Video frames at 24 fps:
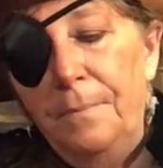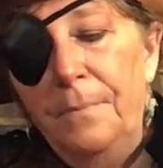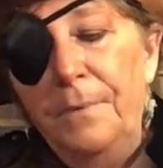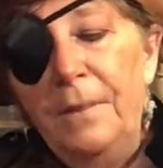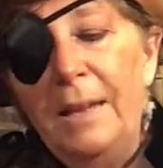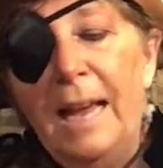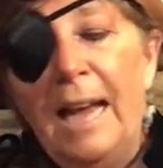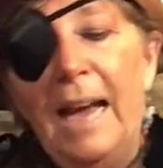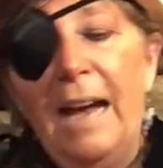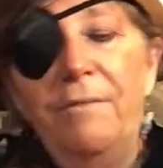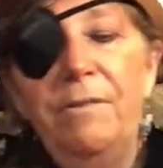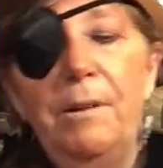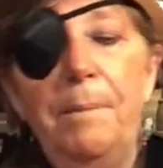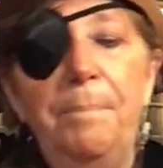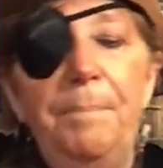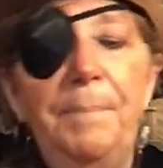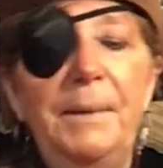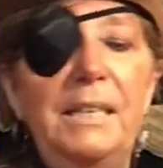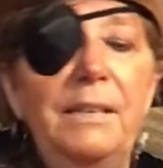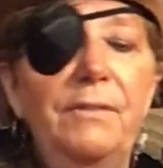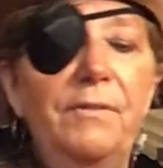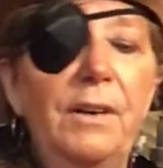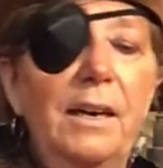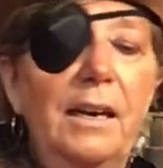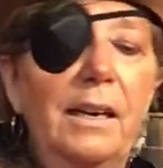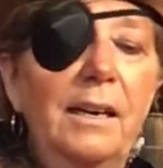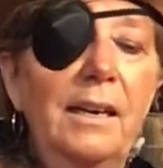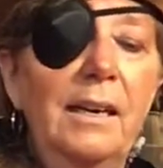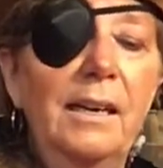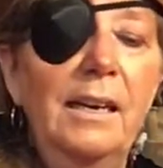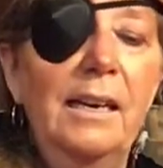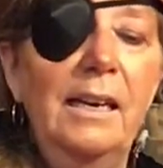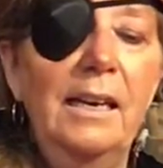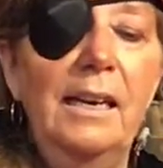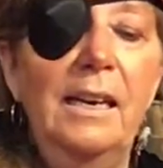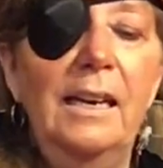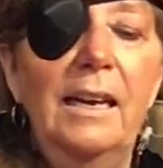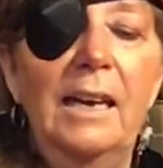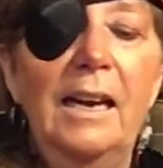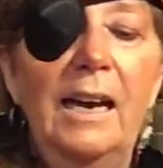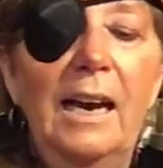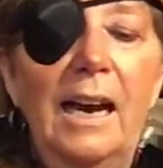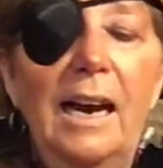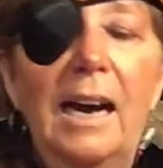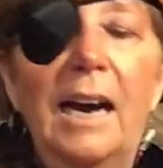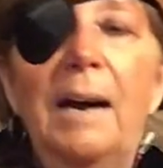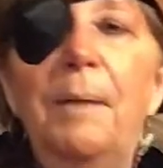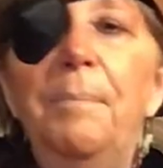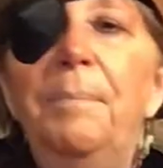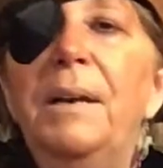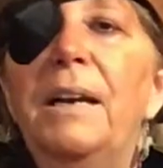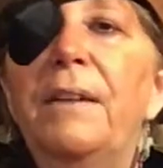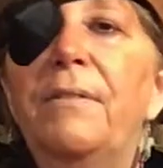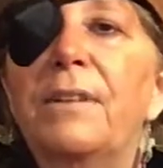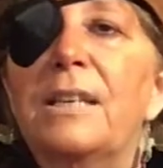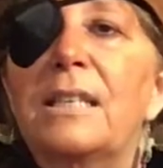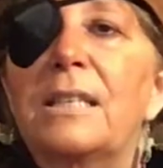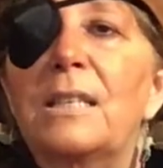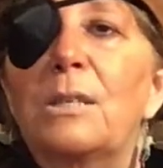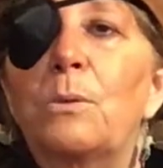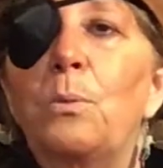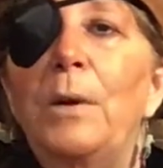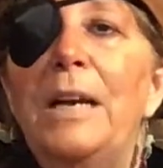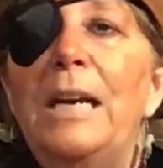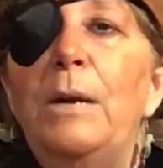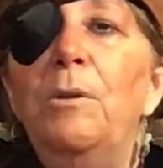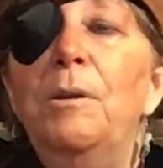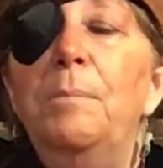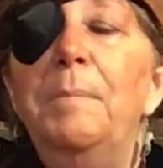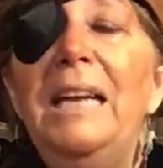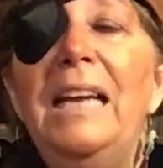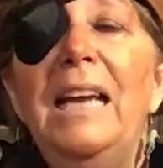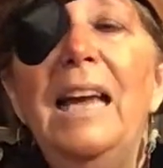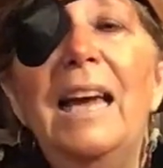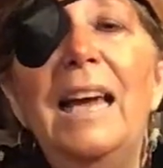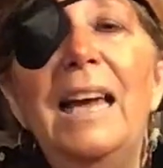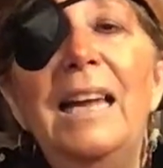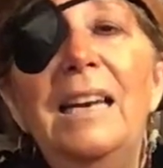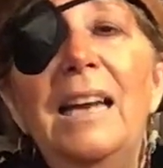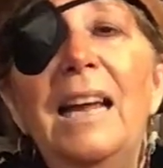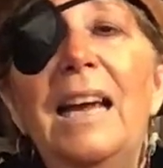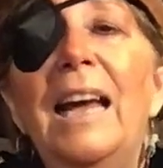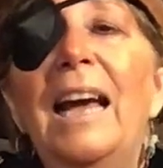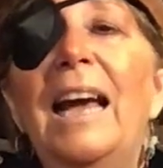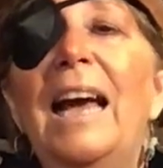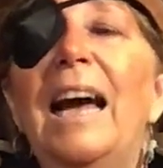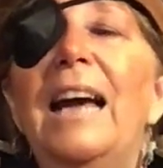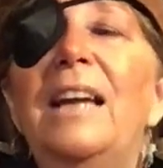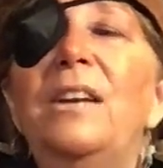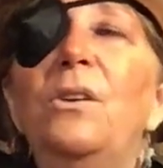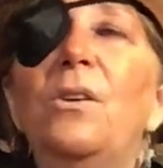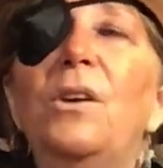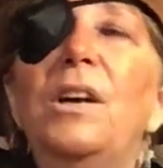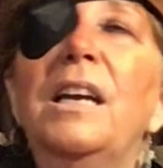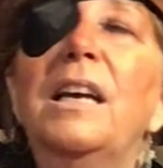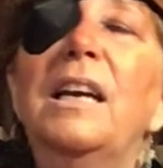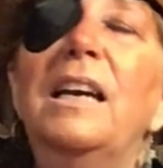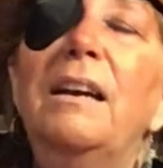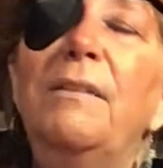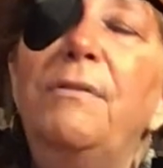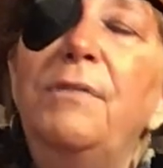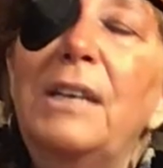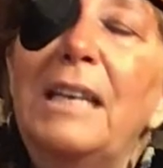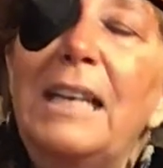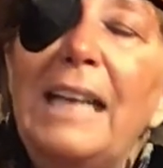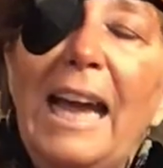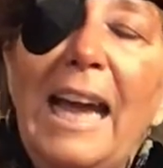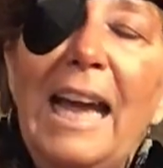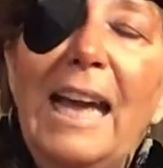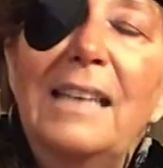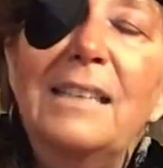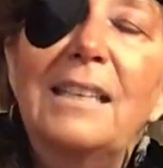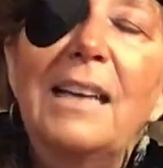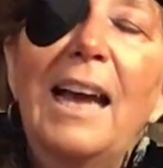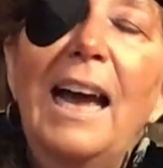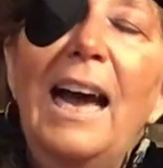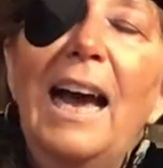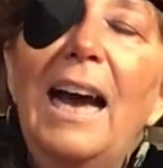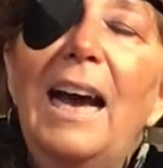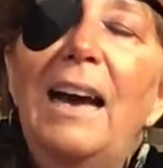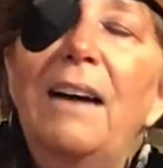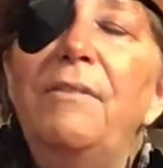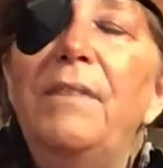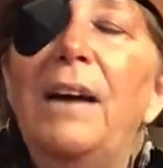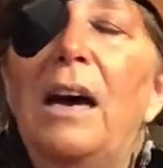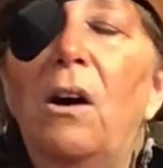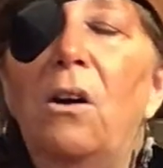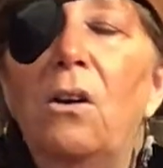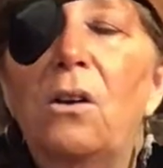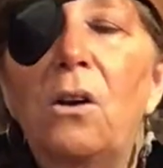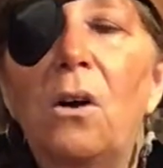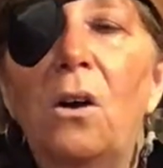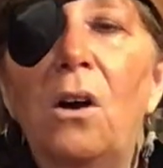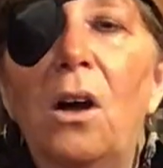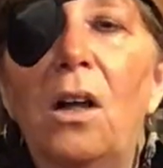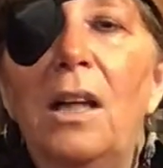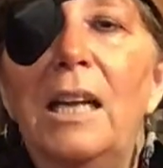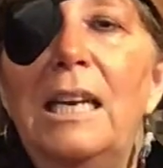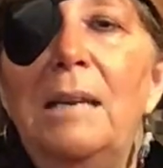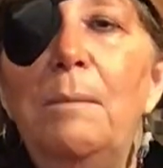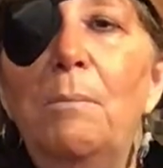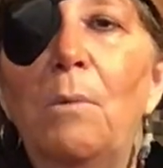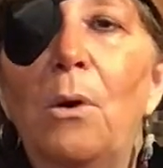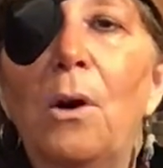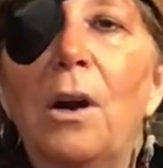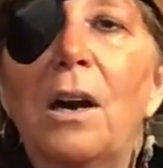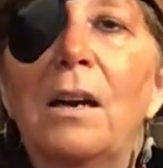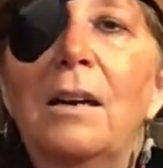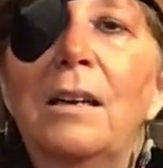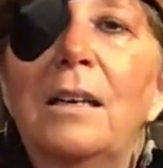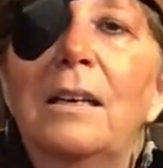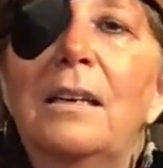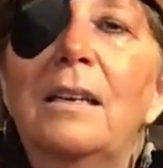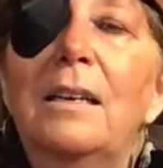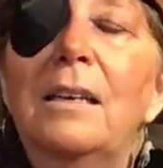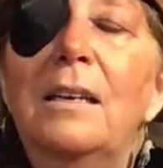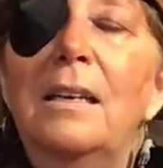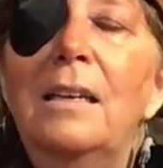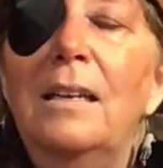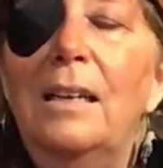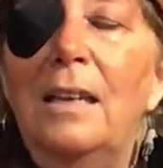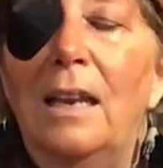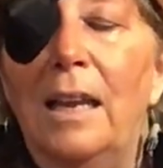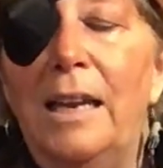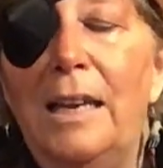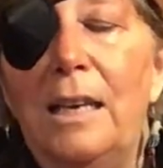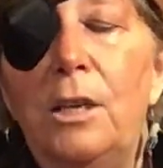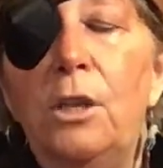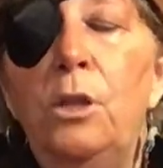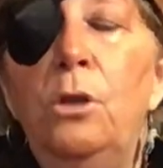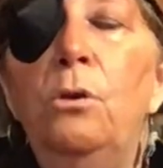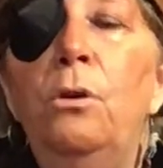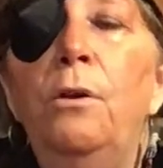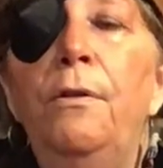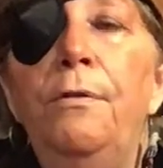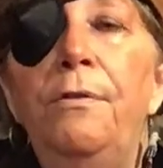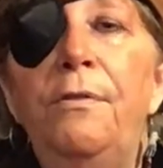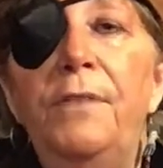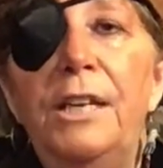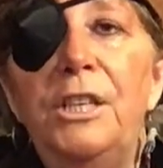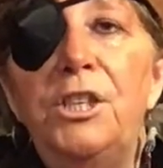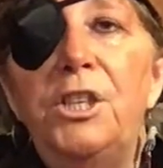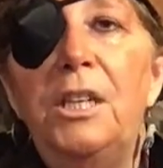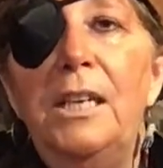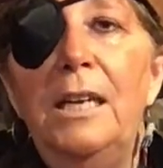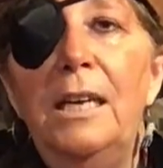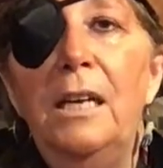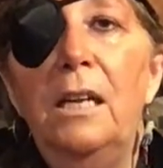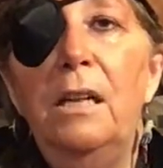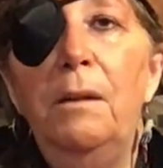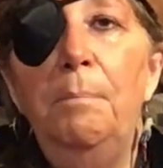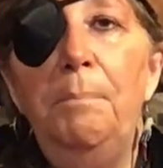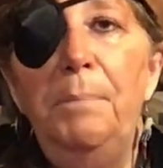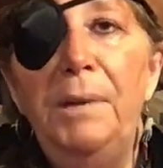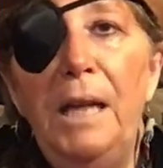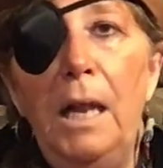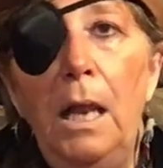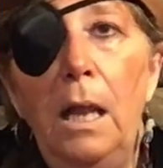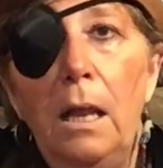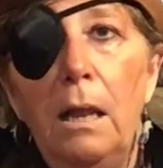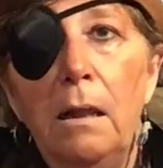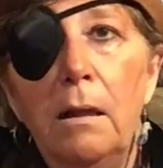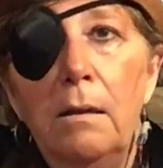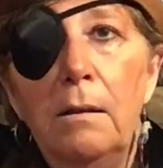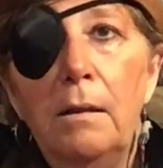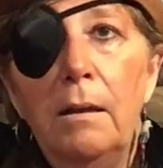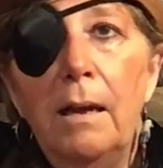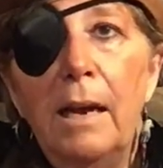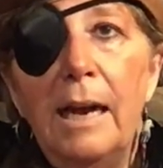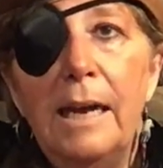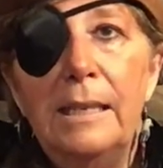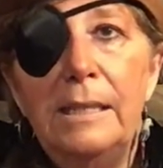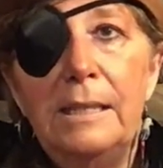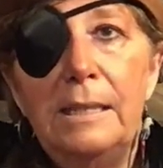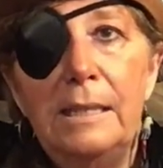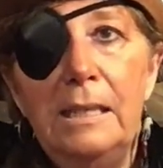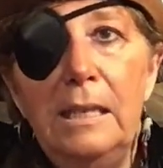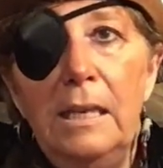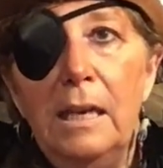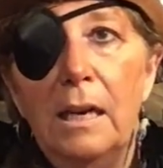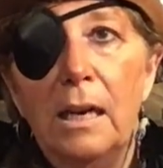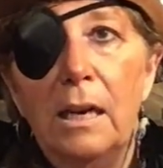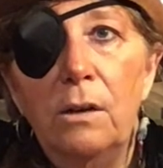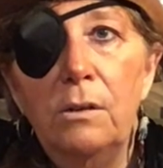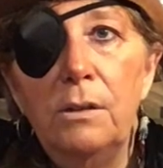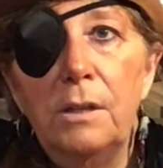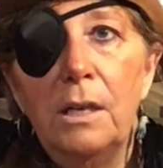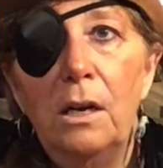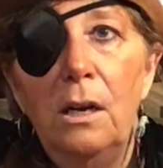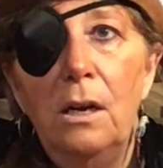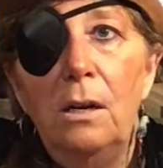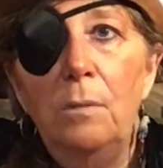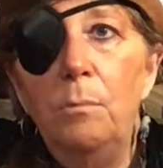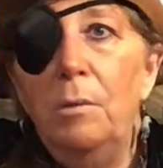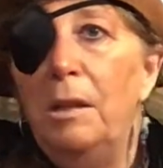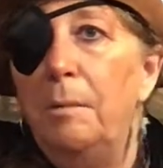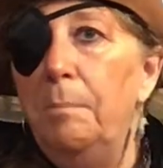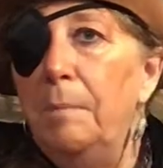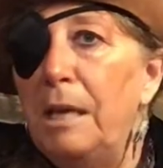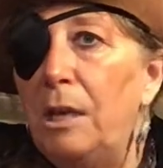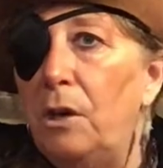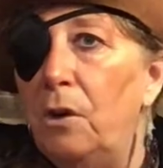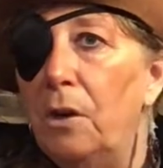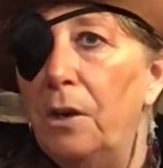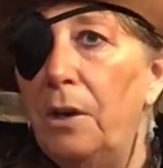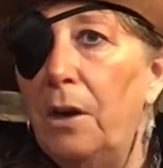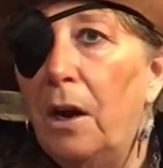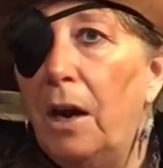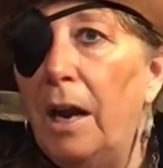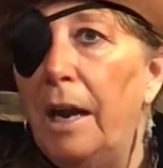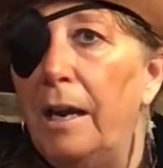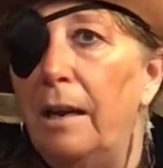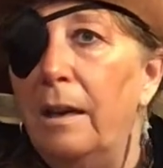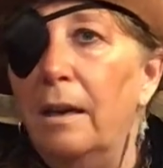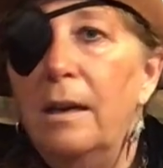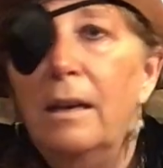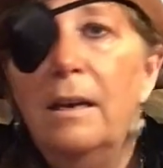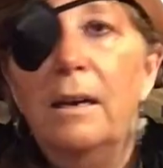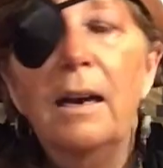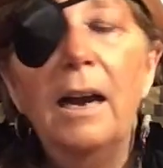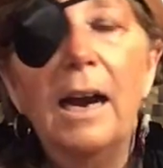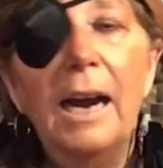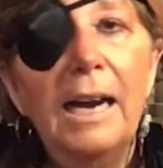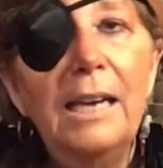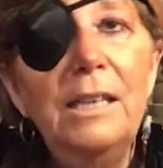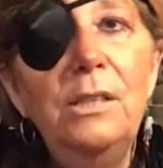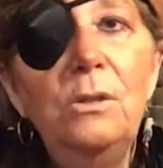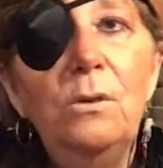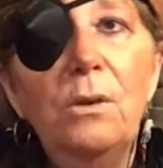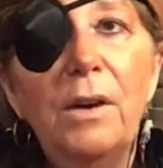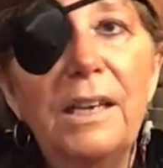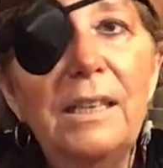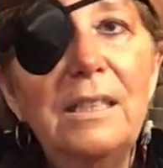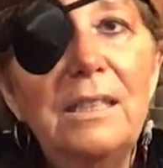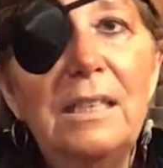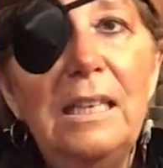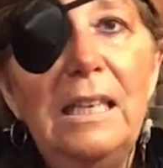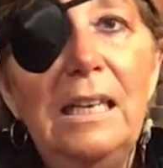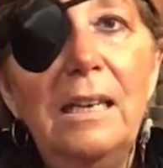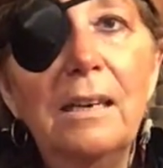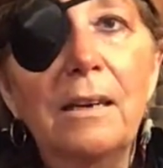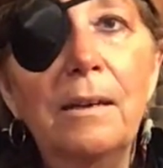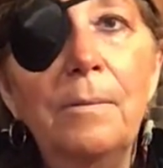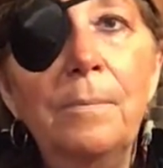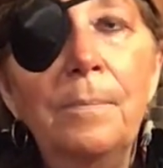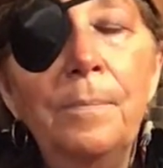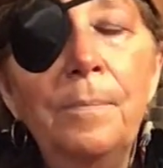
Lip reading: Have a bit of a swig with me, and Noya, if you can't have alcohol anymore, like you, Fish Gill Bill, I see you out there with me good eye. I see you.